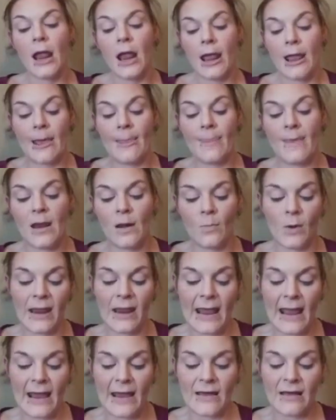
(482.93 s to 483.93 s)
And then we
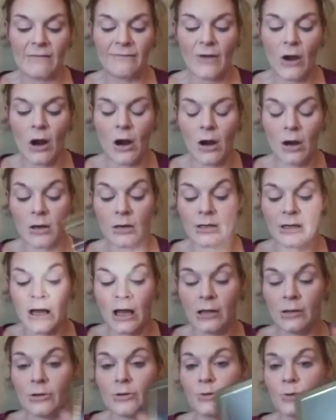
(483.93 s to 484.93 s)
have our
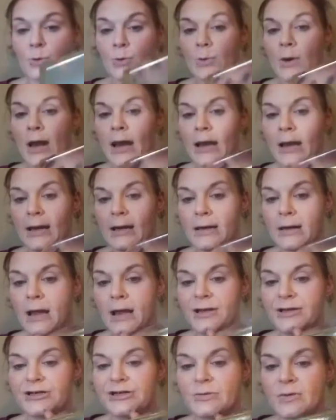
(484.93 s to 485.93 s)
Colored Rain.
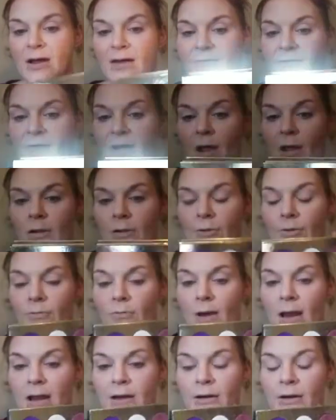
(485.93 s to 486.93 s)
I do have Colored
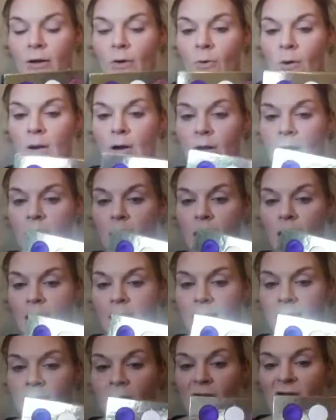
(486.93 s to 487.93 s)
Rain going
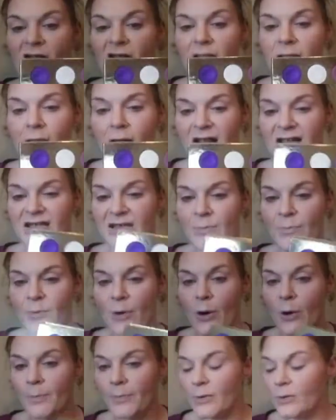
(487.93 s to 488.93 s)
on. Lots of
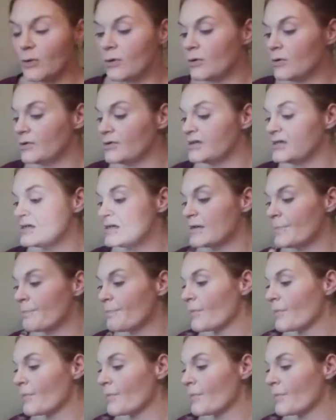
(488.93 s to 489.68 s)
purples.